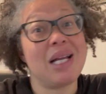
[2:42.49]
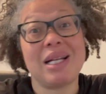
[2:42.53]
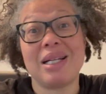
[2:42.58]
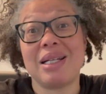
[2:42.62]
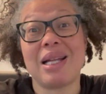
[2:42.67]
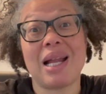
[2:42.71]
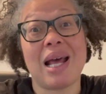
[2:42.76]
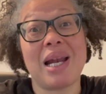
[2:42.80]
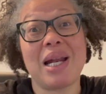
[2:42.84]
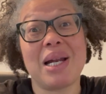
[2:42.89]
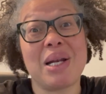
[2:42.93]

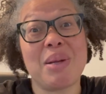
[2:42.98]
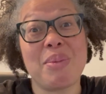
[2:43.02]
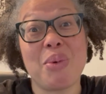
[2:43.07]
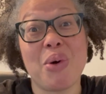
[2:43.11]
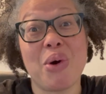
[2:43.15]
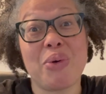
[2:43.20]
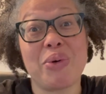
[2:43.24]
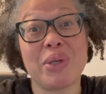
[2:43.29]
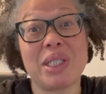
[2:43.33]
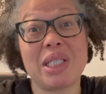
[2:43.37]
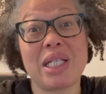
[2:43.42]
Not
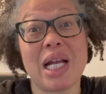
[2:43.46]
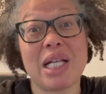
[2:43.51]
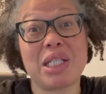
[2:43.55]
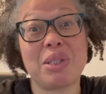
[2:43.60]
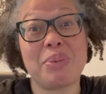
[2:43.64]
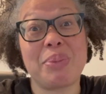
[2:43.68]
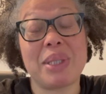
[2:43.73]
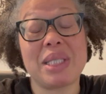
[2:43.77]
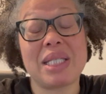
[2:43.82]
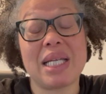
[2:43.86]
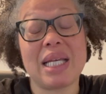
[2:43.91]
anymore with
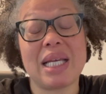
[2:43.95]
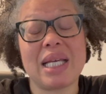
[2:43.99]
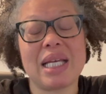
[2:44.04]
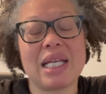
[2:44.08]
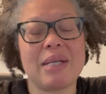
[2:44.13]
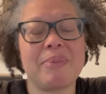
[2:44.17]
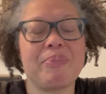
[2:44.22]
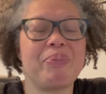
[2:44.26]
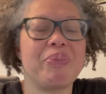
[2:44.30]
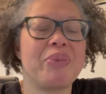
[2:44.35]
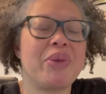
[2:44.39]
ChatGPT.